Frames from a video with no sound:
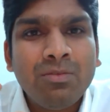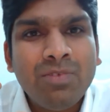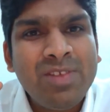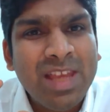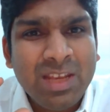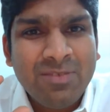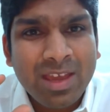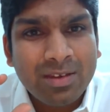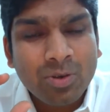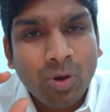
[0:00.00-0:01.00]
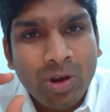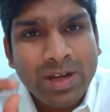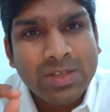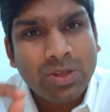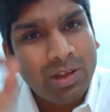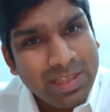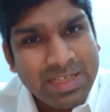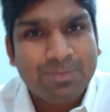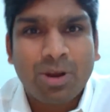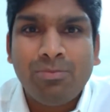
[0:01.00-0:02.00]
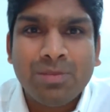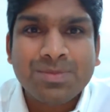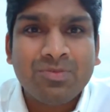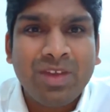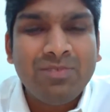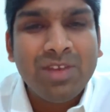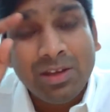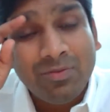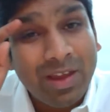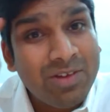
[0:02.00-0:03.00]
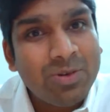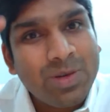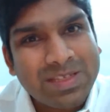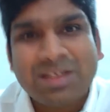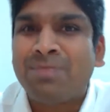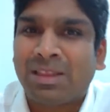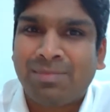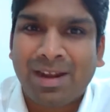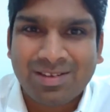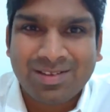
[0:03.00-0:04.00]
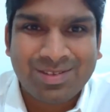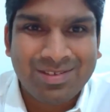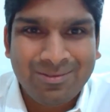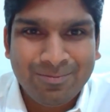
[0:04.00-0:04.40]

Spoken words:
We will anyway go and solve these problems when we do discrete mathematics.